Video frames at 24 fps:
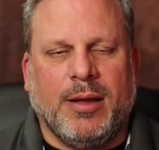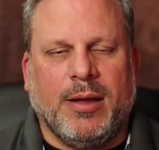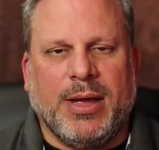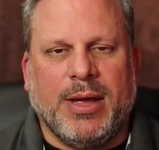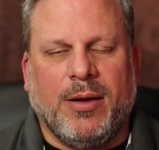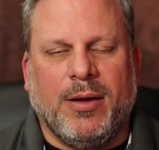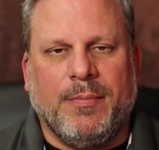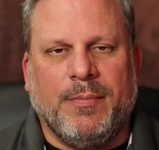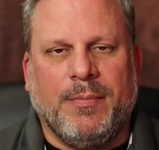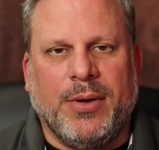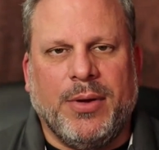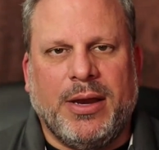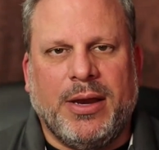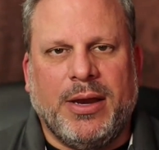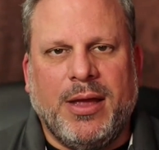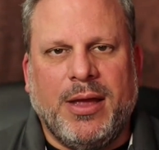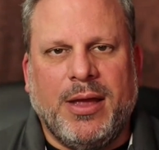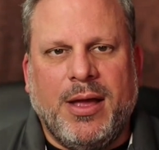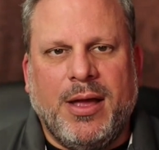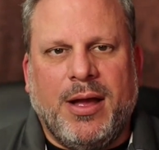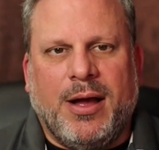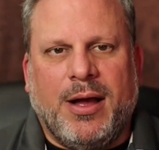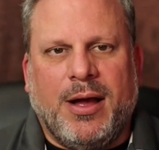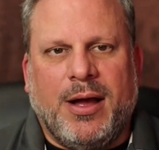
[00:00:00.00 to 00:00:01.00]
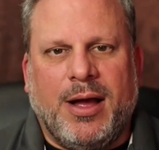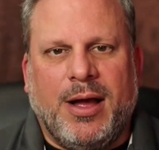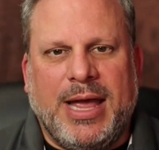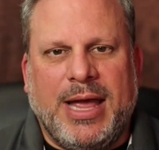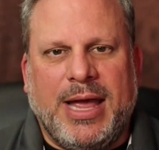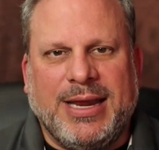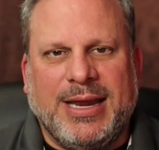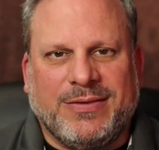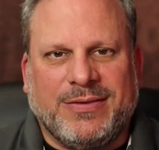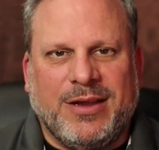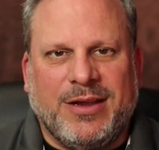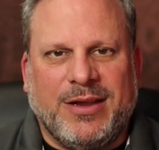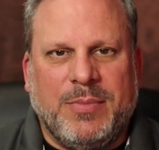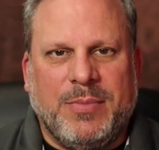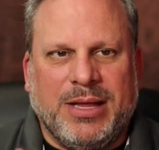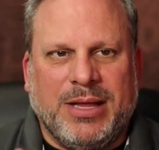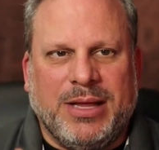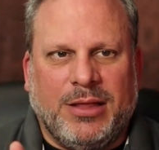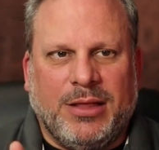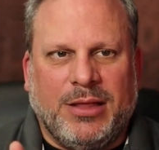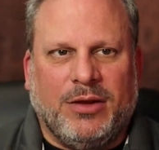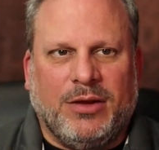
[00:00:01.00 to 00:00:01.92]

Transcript: about. But and it's going to be